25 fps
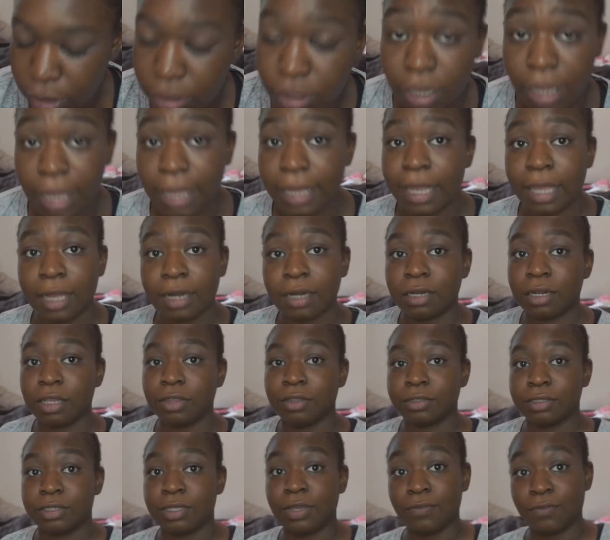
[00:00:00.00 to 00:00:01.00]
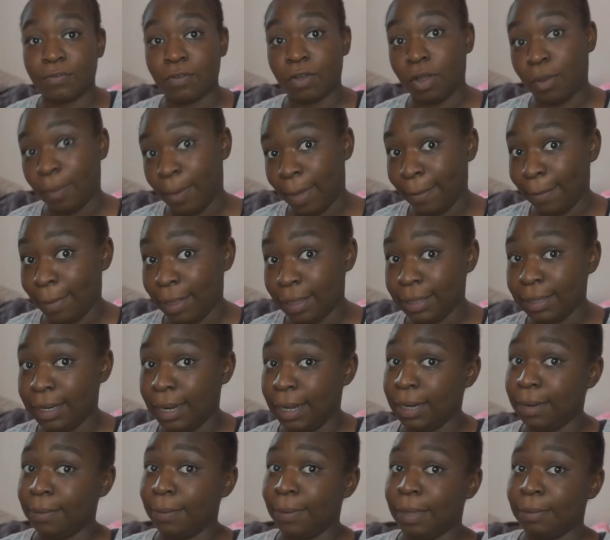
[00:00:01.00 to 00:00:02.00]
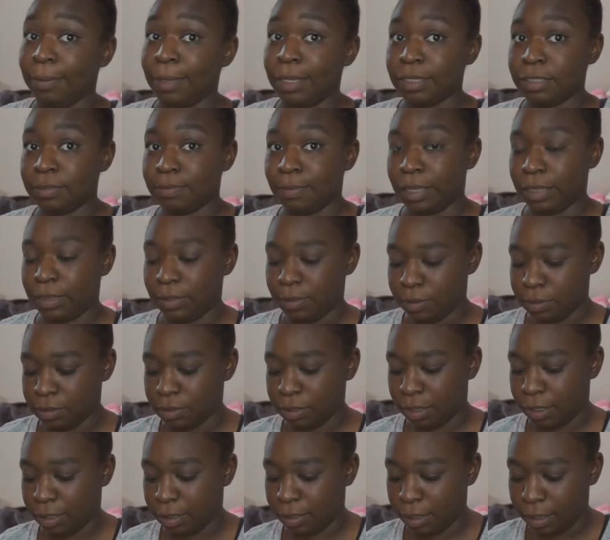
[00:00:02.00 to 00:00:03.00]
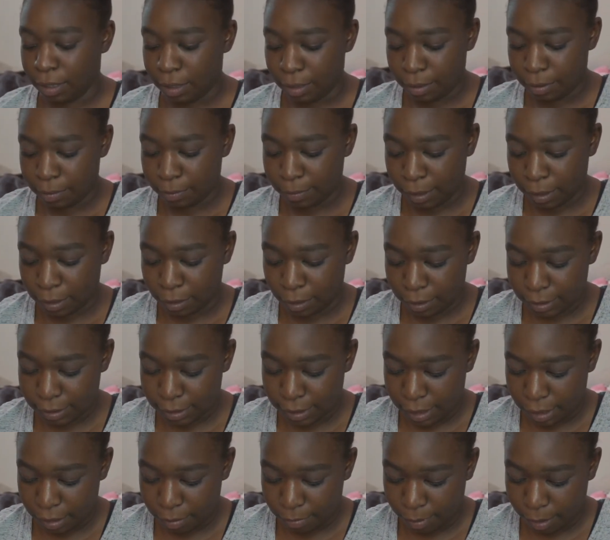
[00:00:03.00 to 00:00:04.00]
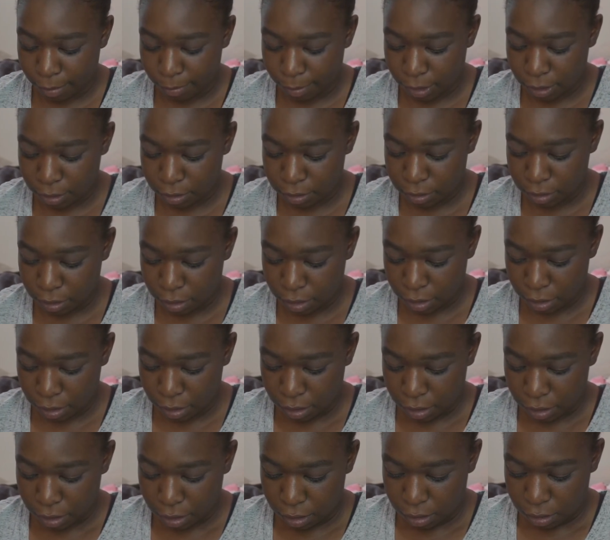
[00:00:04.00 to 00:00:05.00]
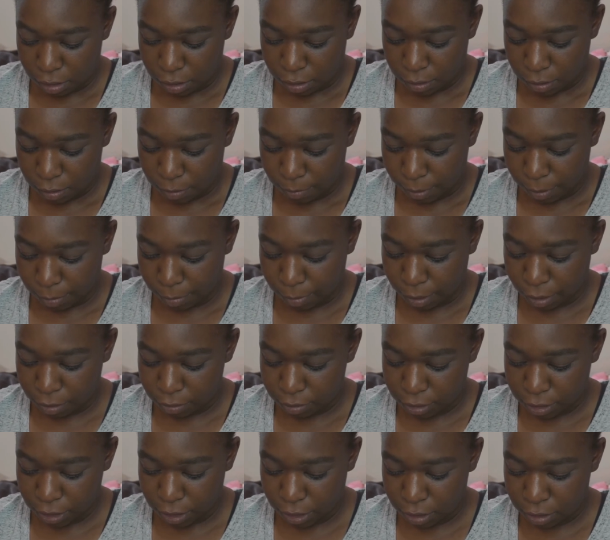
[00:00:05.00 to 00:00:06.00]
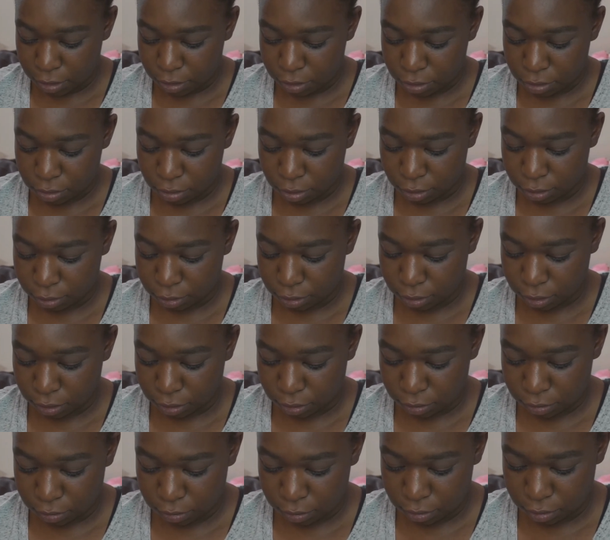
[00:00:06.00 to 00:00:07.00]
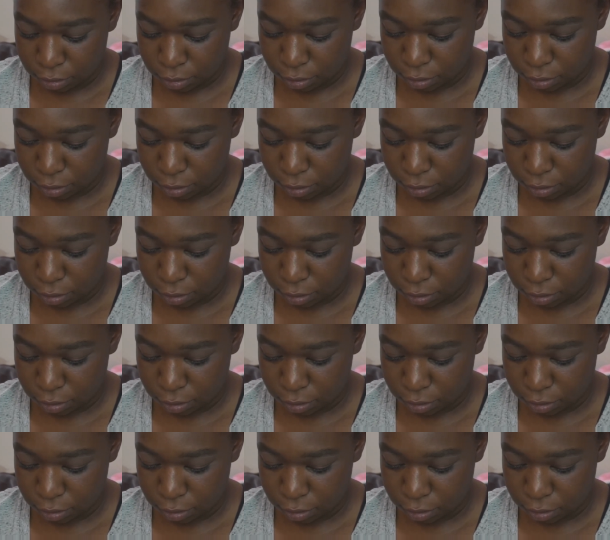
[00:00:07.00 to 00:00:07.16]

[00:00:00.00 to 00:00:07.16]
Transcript: again, another tip for all my melanated babies, my little dark skinned babies, my brown skins, dark skins,